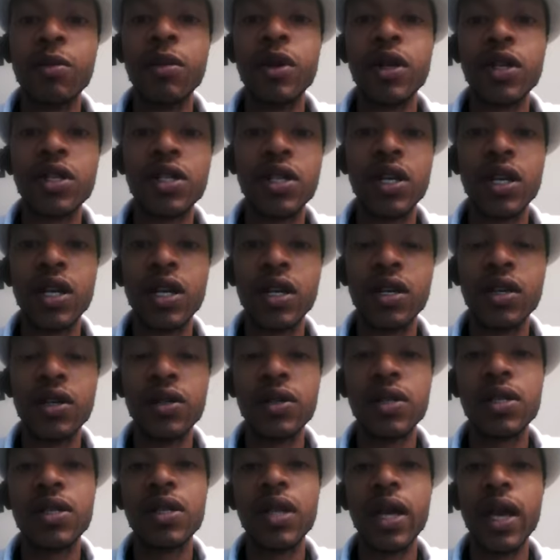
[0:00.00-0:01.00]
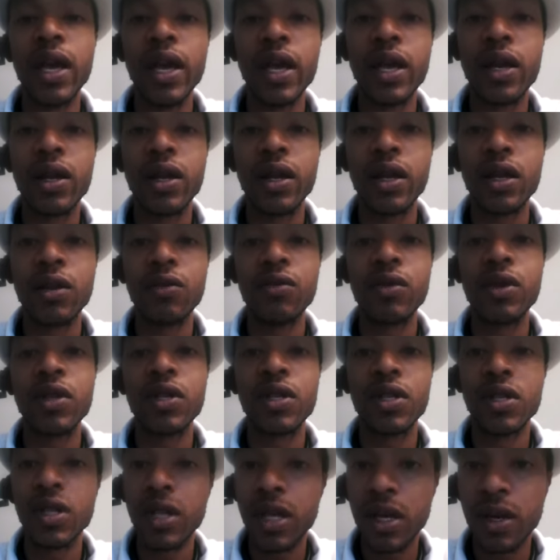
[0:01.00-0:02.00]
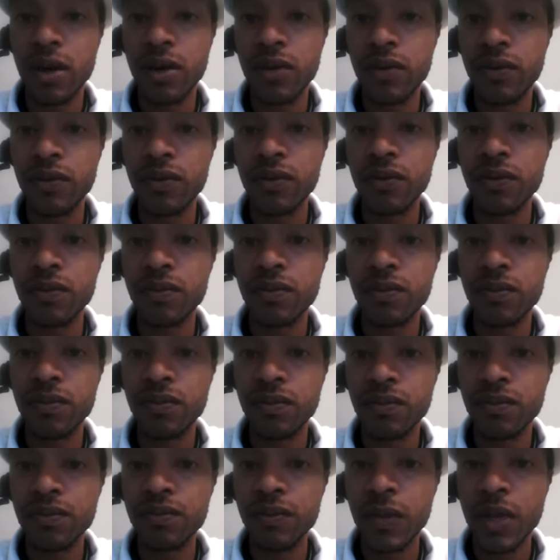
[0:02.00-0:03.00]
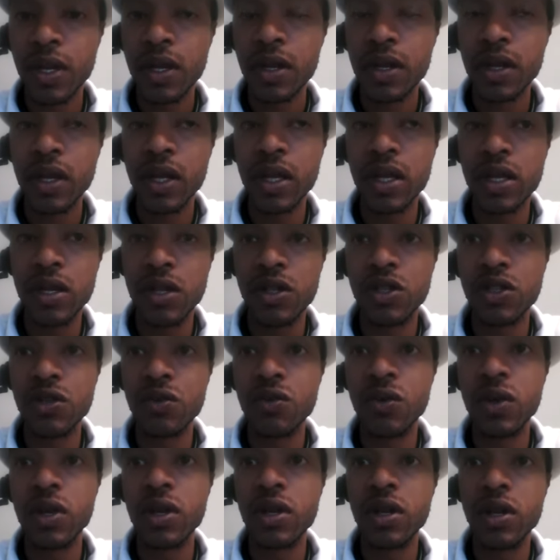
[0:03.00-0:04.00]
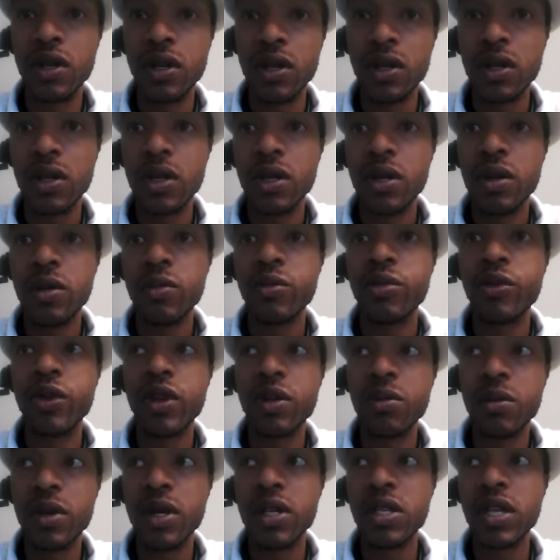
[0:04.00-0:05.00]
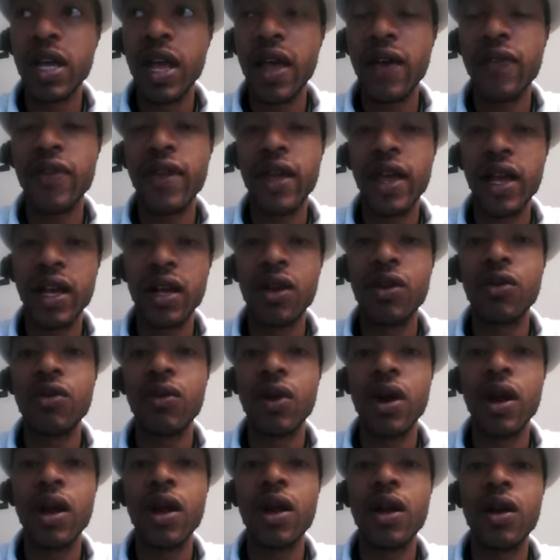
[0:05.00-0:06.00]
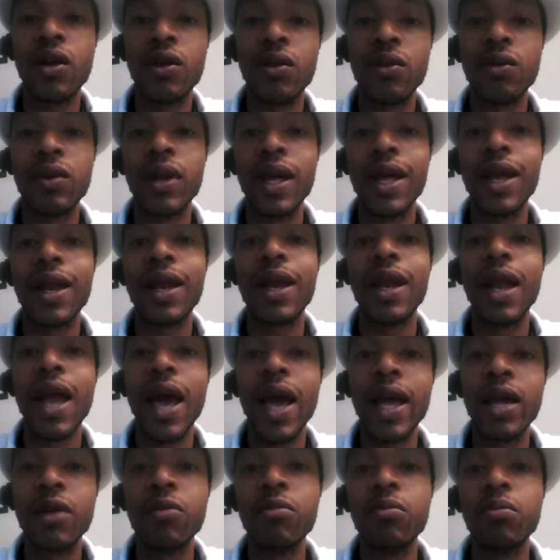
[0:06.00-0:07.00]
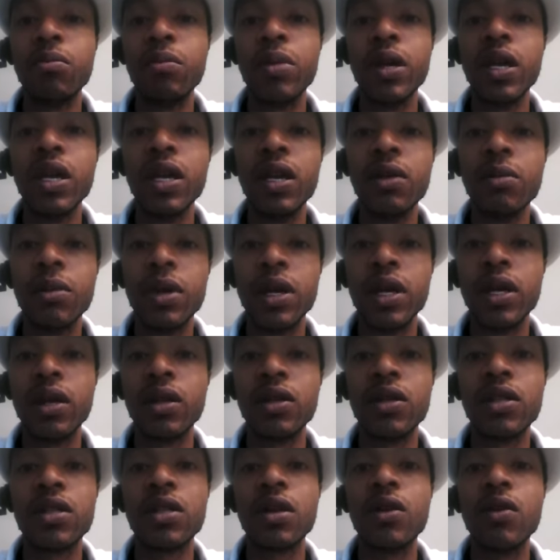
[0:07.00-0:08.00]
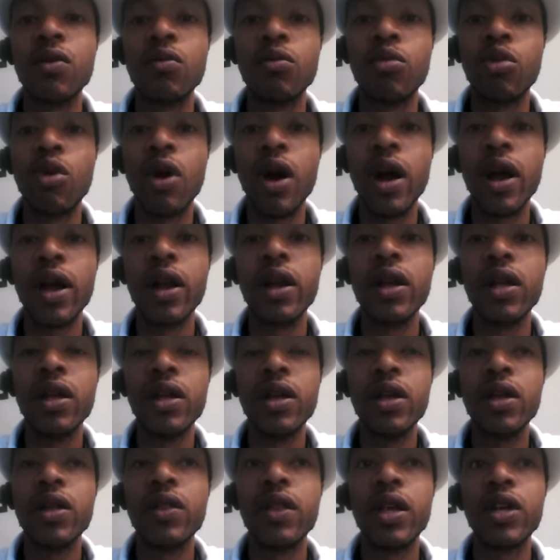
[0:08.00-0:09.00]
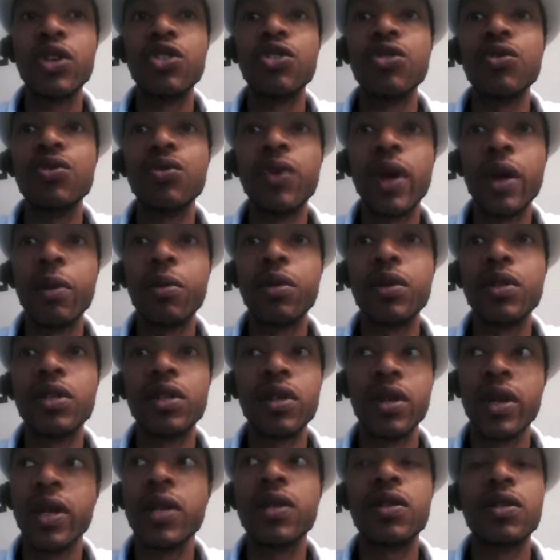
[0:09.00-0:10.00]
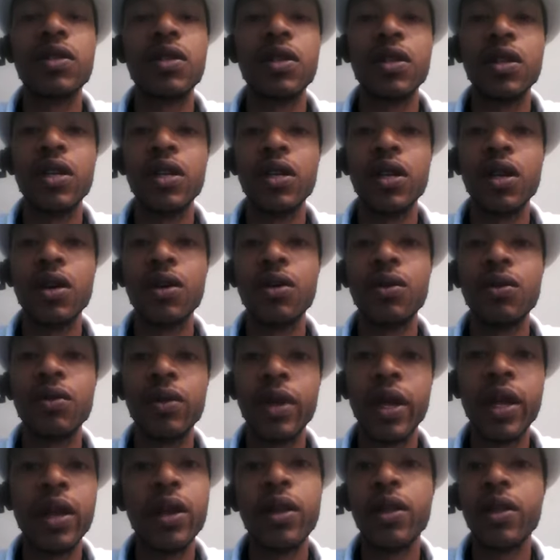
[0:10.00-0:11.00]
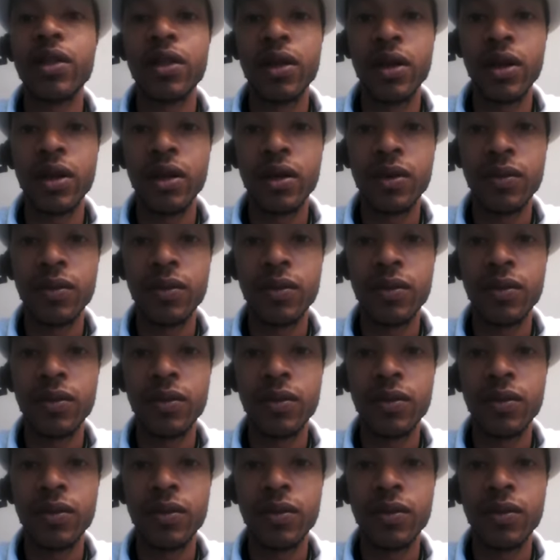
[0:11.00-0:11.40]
much in a good standing with self, because you want to pretty much have that crown, that light beaming so bright that you're able to instantly know anything,